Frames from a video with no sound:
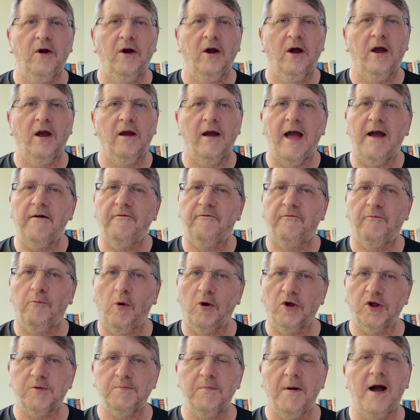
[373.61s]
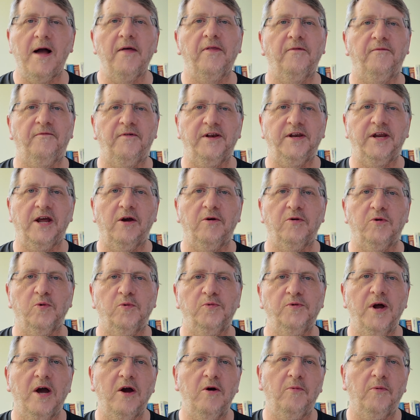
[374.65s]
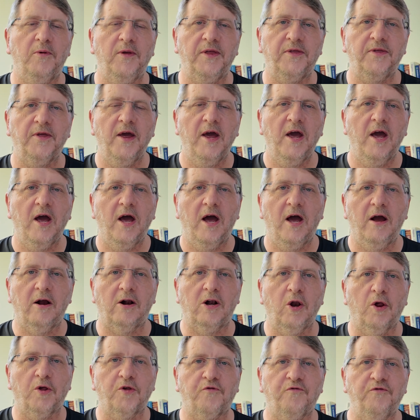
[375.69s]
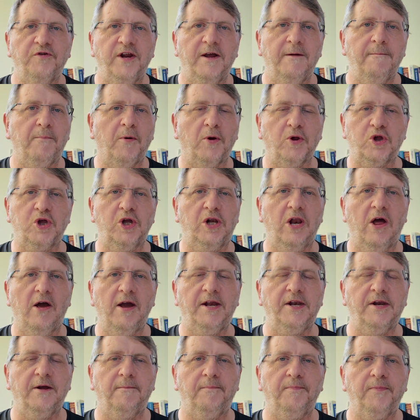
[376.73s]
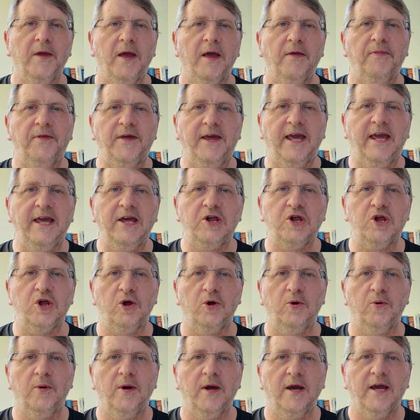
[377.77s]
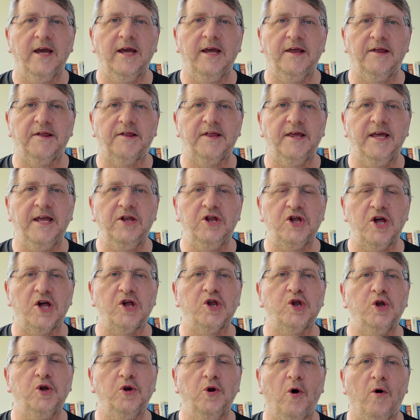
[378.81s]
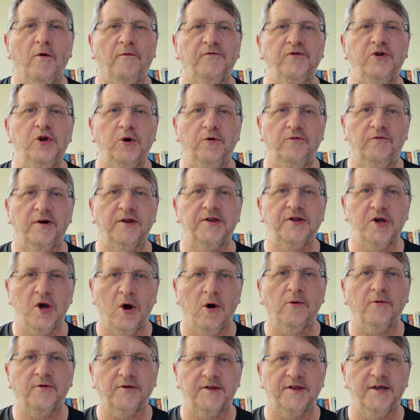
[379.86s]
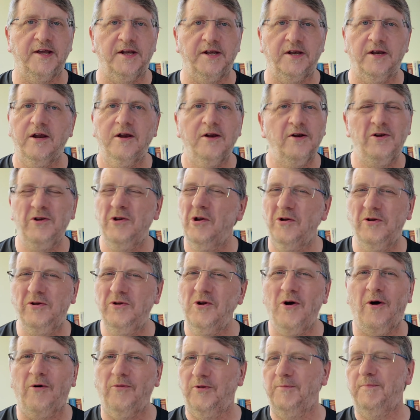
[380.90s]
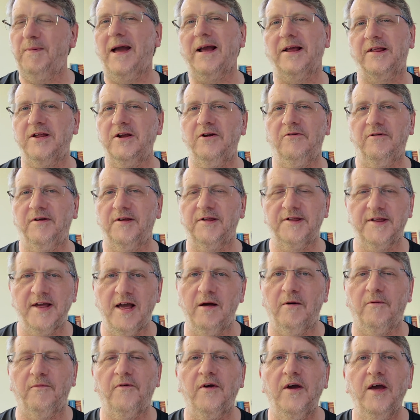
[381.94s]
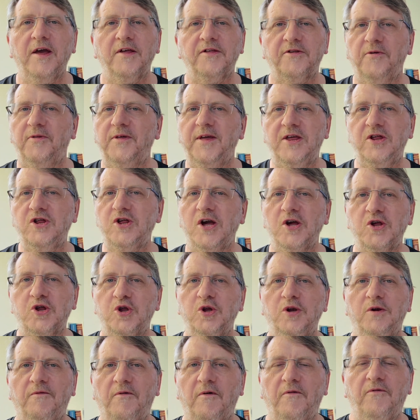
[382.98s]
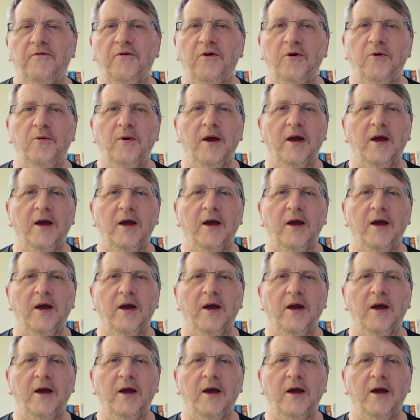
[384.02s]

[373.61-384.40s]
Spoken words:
have watched my other videos, you'll know with Clostridium botulinum, the issue is the ingestion of neurotoxin, not the bacteria itself. So the ingestion of a few